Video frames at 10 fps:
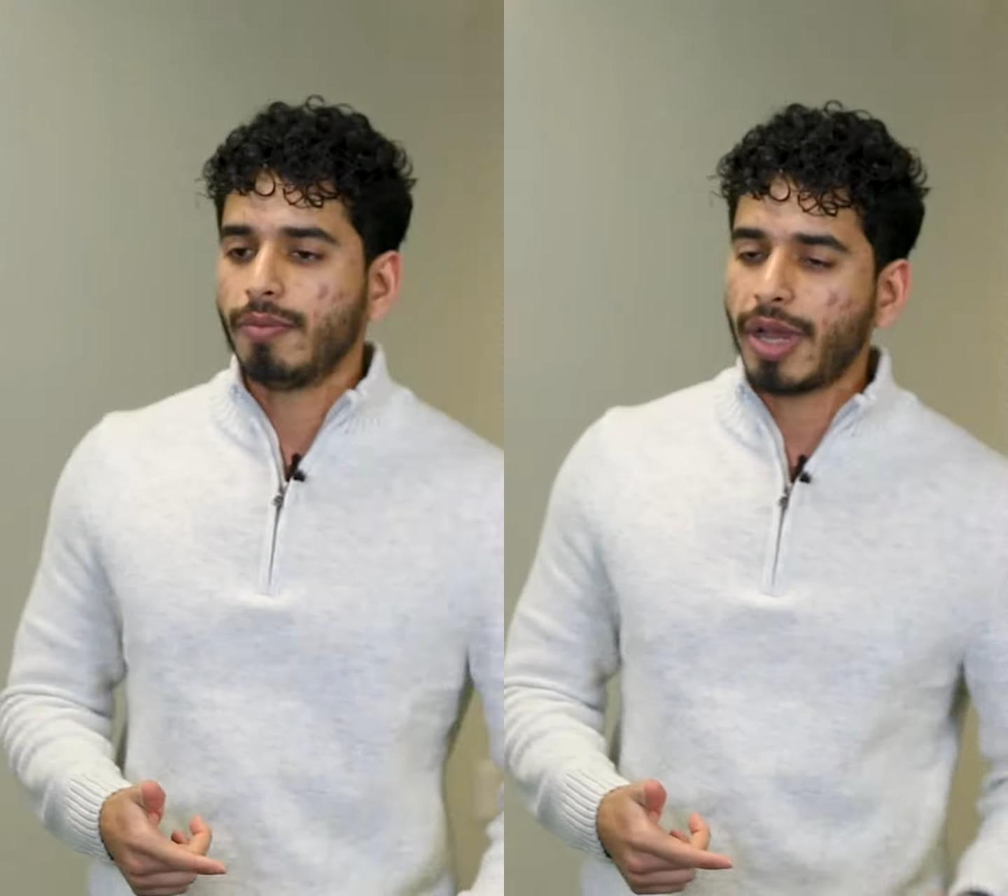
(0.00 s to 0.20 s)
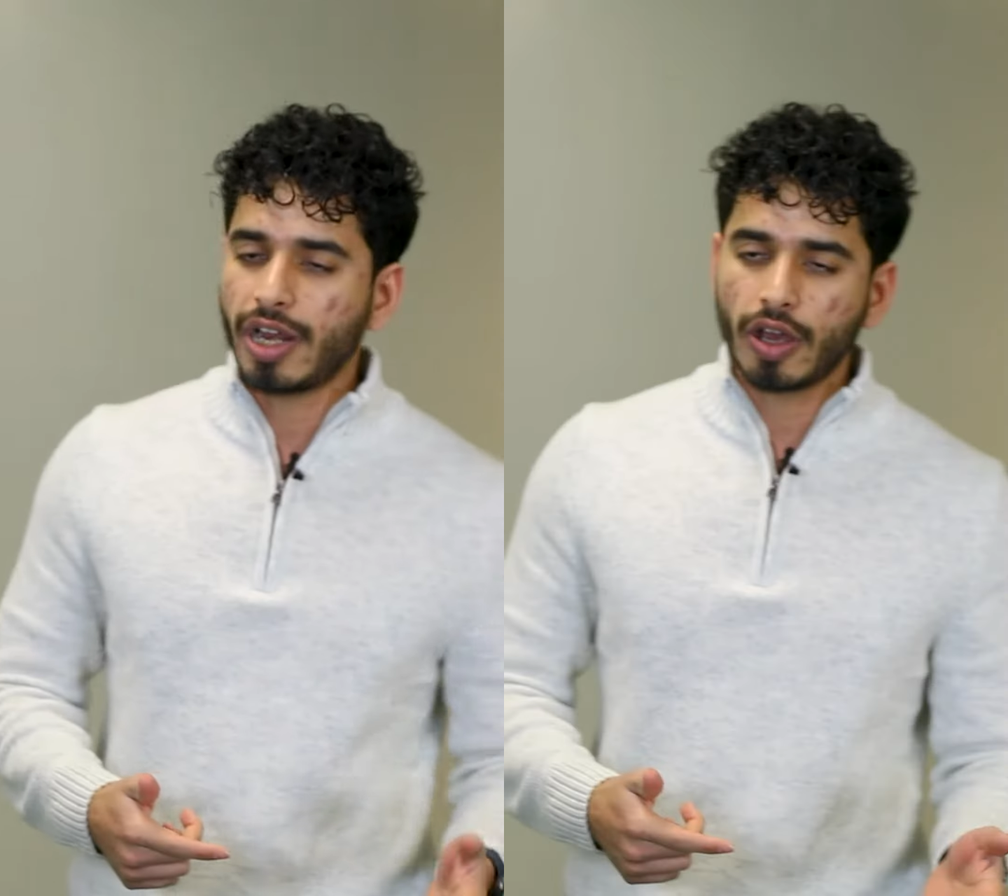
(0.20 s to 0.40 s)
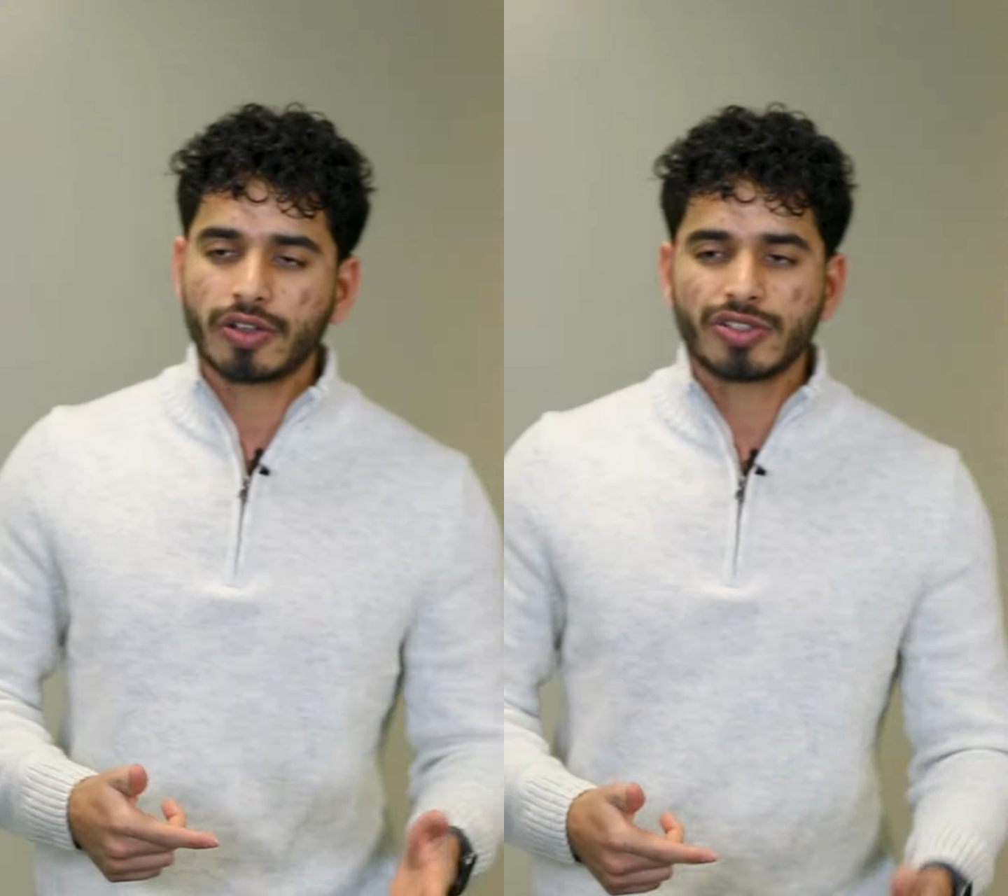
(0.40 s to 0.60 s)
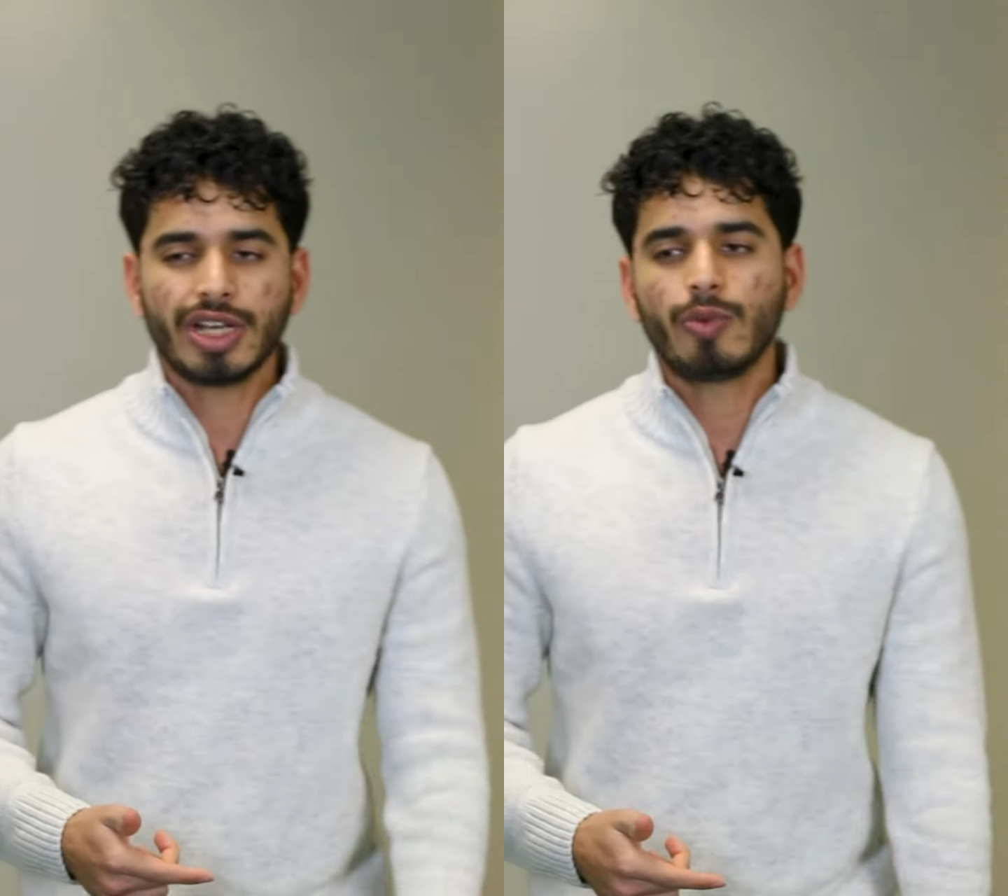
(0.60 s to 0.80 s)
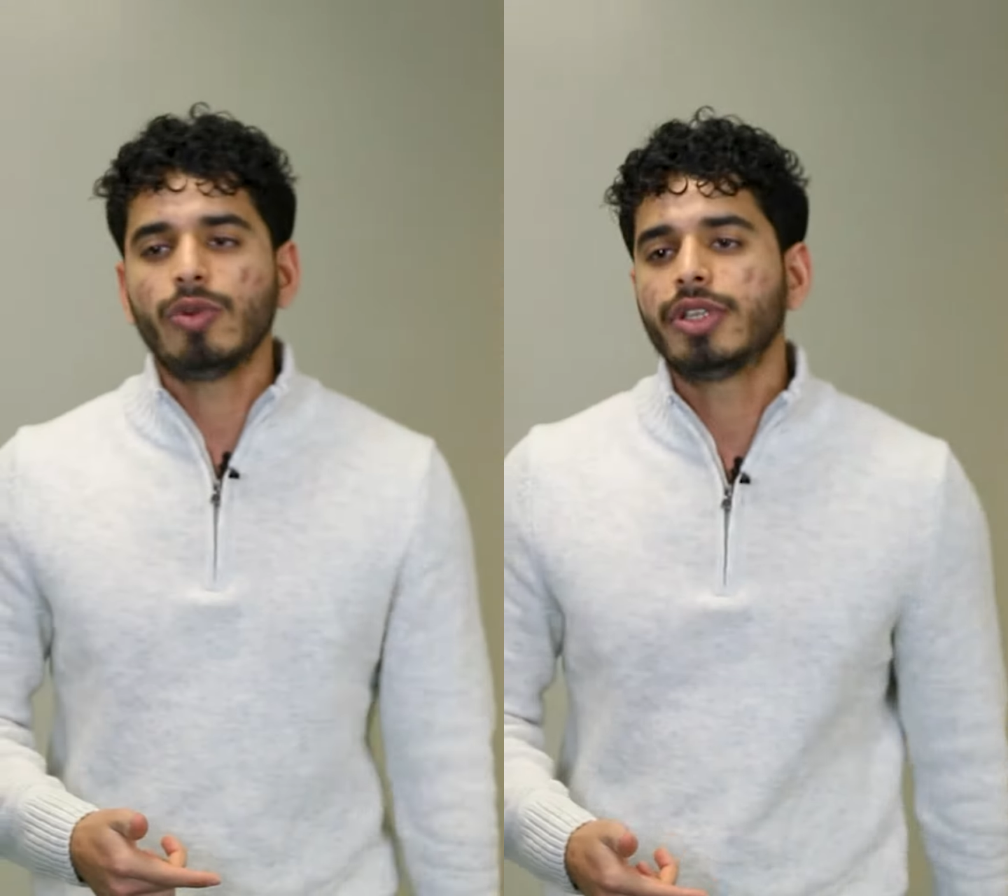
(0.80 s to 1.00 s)
My doctor
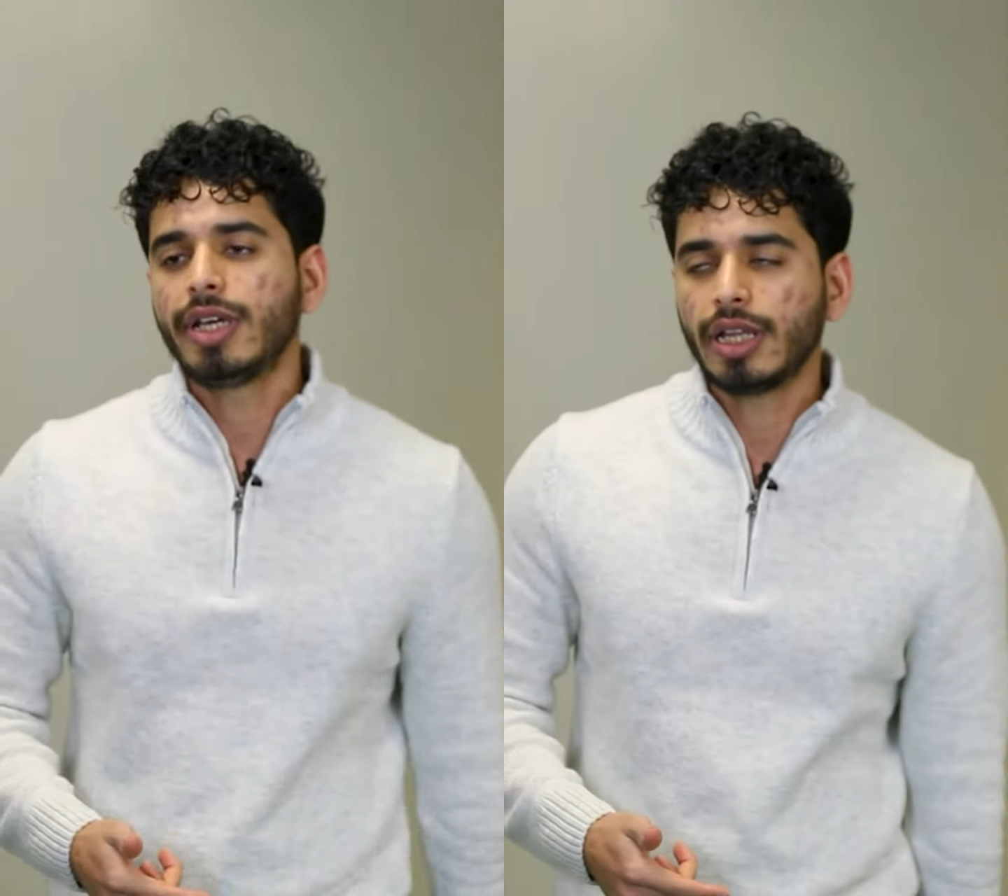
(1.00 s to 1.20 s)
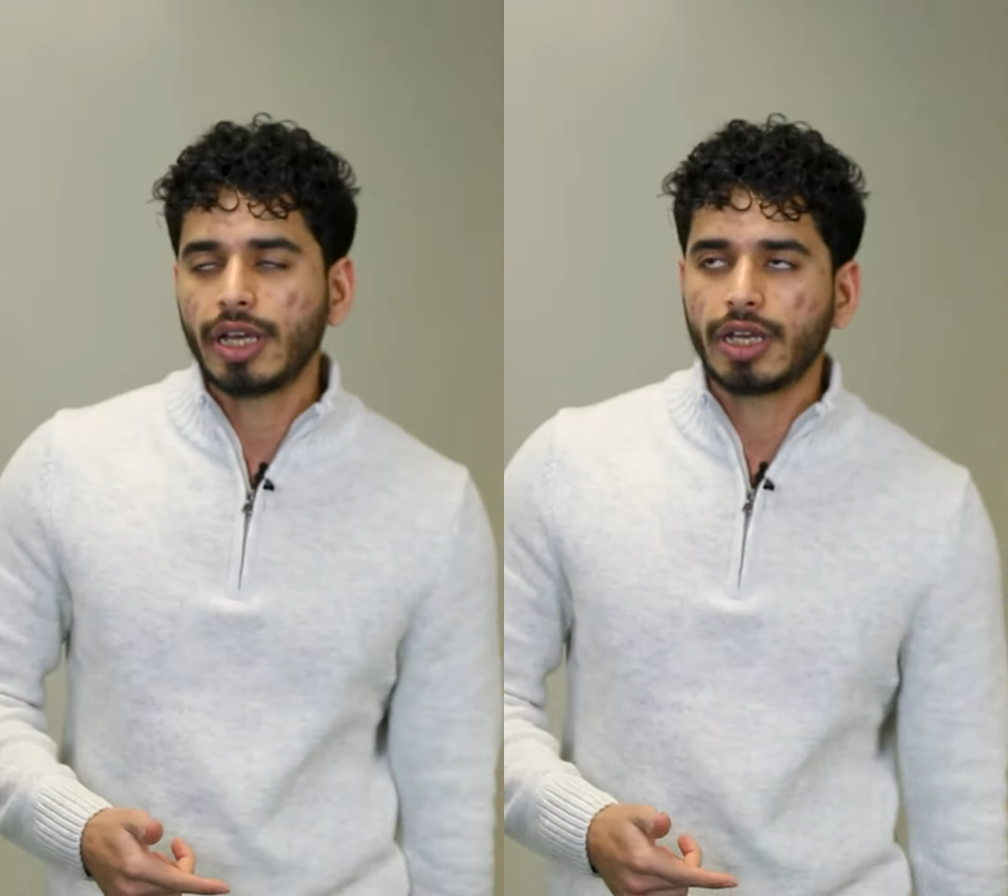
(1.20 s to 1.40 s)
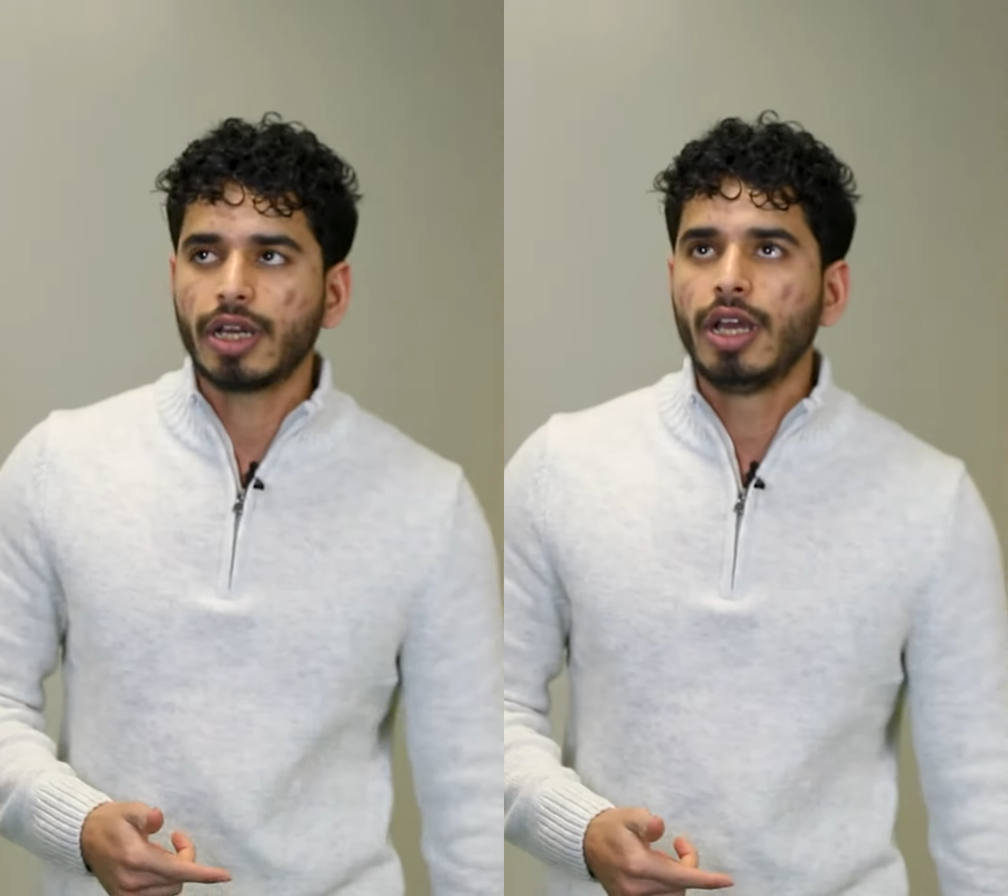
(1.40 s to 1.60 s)
said it will take like